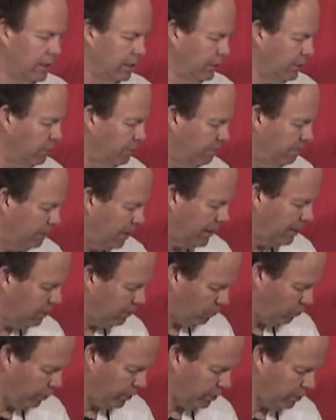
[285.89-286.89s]
You've made
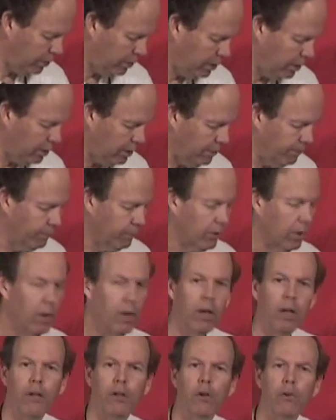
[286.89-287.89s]
it with a
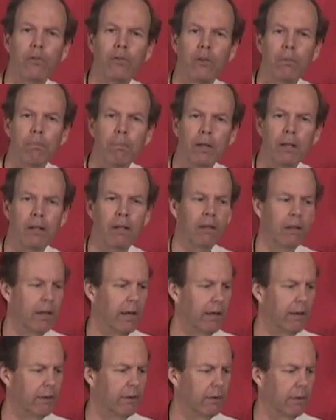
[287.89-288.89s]
Nostepinne
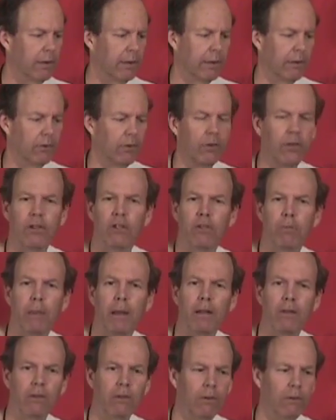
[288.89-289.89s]
that is
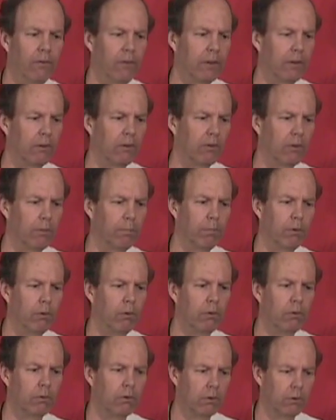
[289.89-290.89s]
inexpensive and
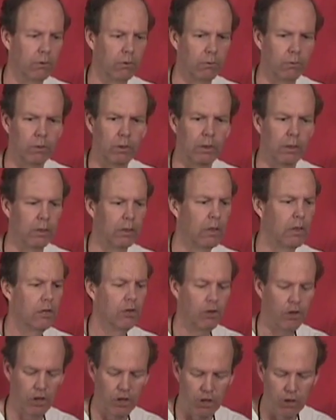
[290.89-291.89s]
simple
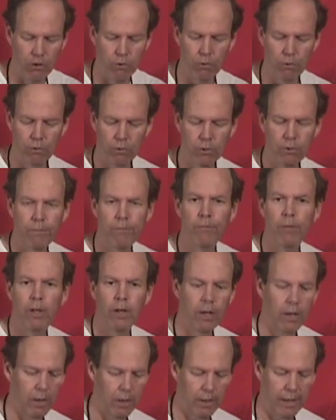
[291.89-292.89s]
to use.
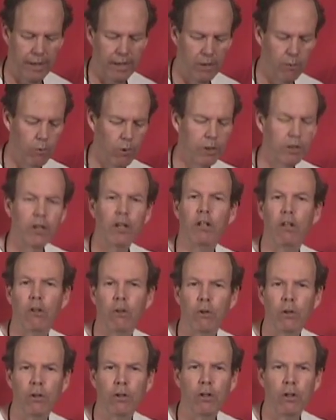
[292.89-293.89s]
Anyone can
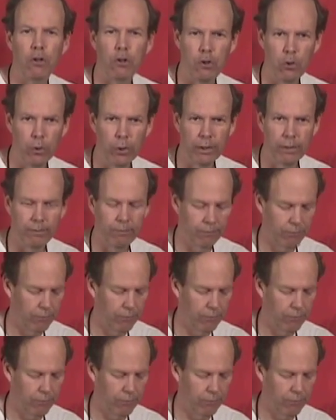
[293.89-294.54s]
learn to do it.